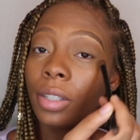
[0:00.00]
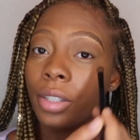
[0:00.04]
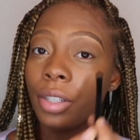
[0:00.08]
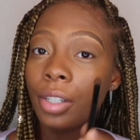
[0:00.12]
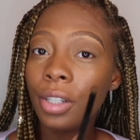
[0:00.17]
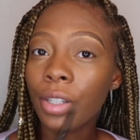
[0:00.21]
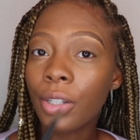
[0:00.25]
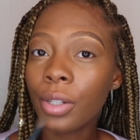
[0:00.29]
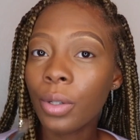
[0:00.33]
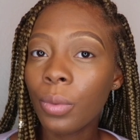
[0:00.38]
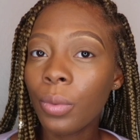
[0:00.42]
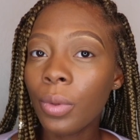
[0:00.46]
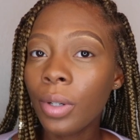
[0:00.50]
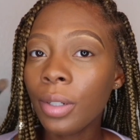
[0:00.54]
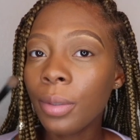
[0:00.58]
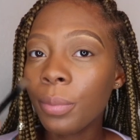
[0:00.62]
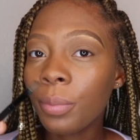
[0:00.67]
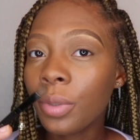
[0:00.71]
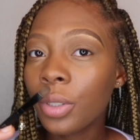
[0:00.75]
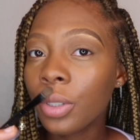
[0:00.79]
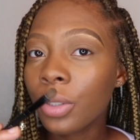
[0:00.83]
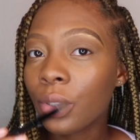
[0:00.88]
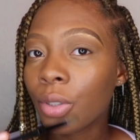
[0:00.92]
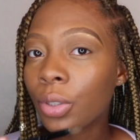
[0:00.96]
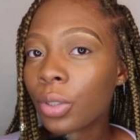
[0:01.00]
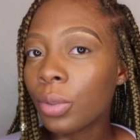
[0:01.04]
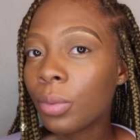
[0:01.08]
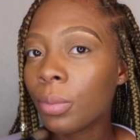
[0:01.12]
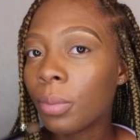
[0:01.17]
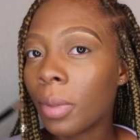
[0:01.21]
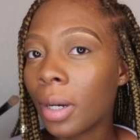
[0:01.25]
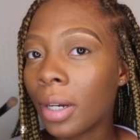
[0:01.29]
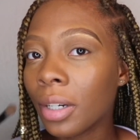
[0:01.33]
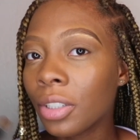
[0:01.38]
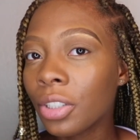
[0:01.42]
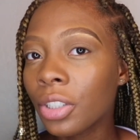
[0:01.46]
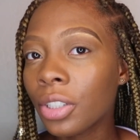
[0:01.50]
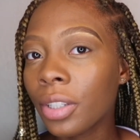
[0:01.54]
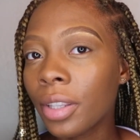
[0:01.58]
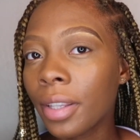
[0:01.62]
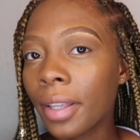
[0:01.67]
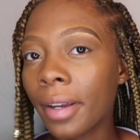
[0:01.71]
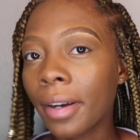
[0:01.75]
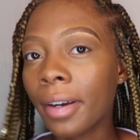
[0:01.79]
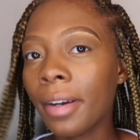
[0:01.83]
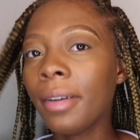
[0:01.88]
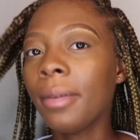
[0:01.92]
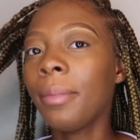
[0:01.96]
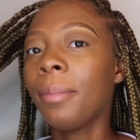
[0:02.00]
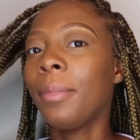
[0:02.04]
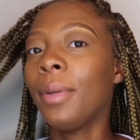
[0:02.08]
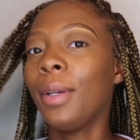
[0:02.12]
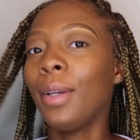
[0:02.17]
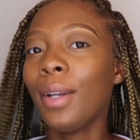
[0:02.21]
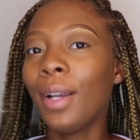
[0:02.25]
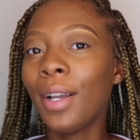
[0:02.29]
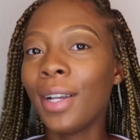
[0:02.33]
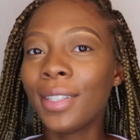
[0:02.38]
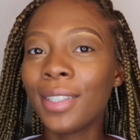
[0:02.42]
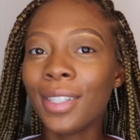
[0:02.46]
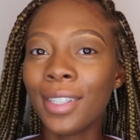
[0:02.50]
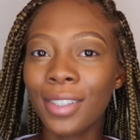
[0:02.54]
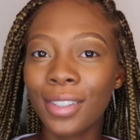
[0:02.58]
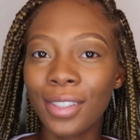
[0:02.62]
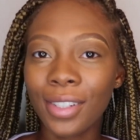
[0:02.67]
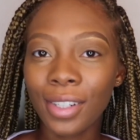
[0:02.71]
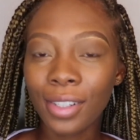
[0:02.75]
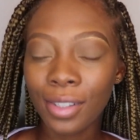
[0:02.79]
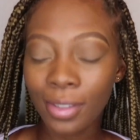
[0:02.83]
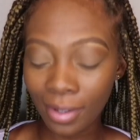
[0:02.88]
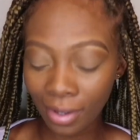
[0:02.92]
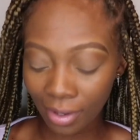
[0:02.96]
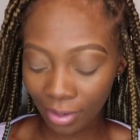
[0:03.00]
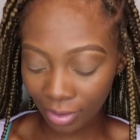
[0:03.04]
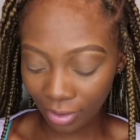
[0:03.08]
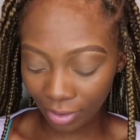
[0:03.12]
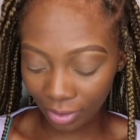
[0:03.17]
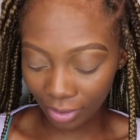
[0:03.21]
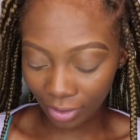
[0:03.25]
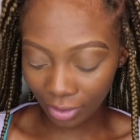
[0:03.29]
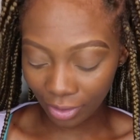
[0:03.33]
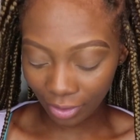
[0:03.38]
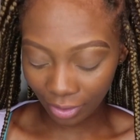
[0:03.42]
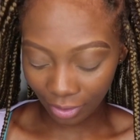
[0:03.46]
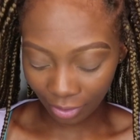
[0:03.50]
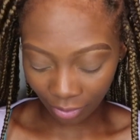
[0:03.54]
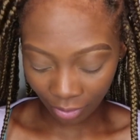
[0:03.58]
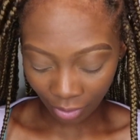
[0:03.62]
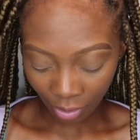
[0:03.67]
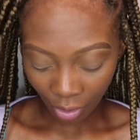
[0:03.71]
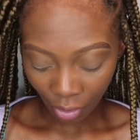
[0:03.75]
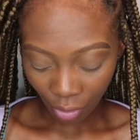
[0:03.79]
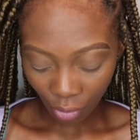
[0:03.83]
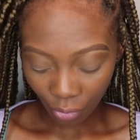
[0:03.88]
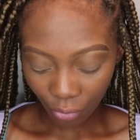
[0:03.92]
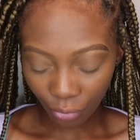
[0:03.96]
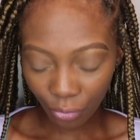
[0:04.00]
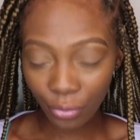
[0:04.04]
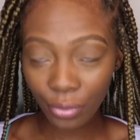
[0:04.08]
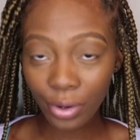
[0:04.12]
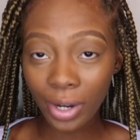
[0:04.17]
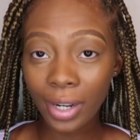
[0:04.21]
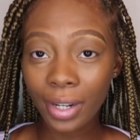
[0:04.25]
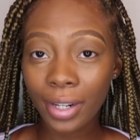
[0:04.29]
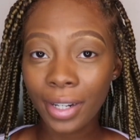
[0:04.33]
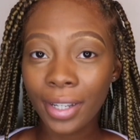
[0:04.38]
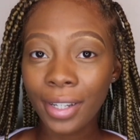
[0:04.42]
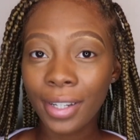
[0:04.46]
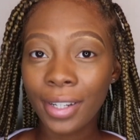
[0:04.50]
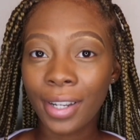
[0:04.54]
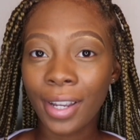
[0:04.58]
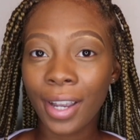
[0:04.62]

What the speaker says: You don't want to put too much there because it's just gonna look really